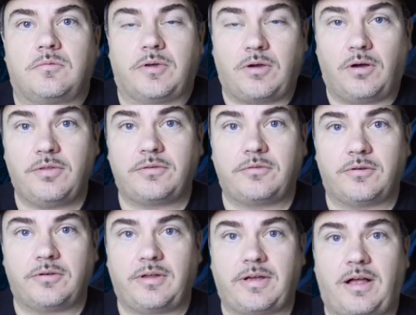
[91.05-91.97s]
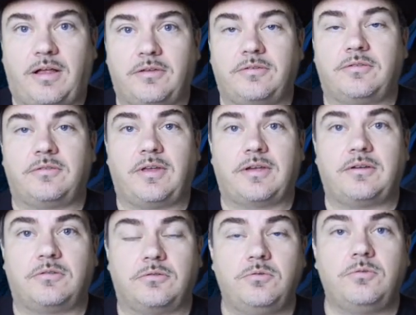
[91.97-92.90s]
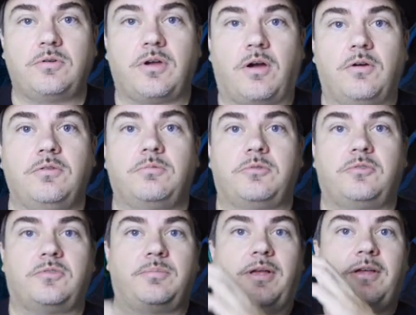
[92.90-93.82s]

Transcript: Recall that during glycolysis you take glucose, which is a